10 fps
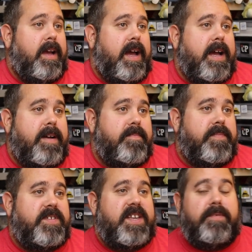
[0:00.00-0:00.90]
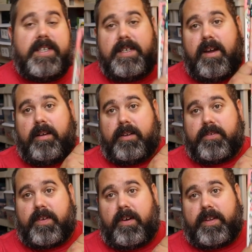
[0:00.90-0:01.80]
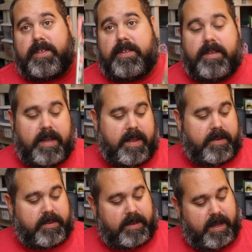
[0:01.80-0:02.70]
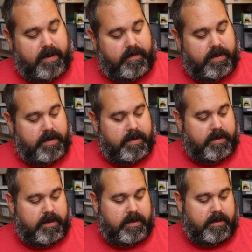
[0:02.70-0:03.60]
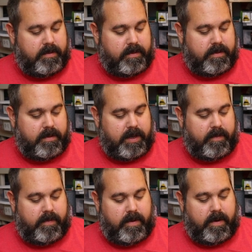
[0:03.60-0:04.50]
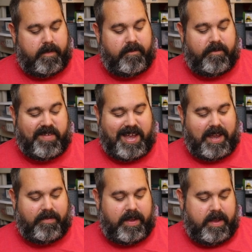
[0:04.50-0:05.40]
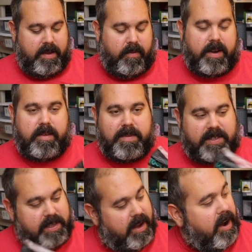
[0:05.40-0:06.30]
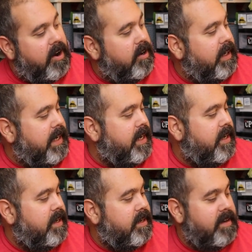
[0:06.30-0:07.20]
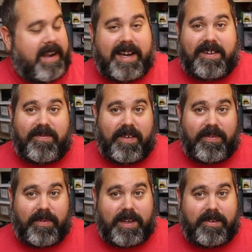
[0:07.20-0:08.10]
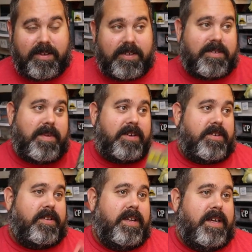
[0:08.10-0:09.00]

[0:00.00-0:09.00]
Um, $17 for all these. Uh, there's a lot of one, two, three, four, five. One of them is the Harley 95th reunion special.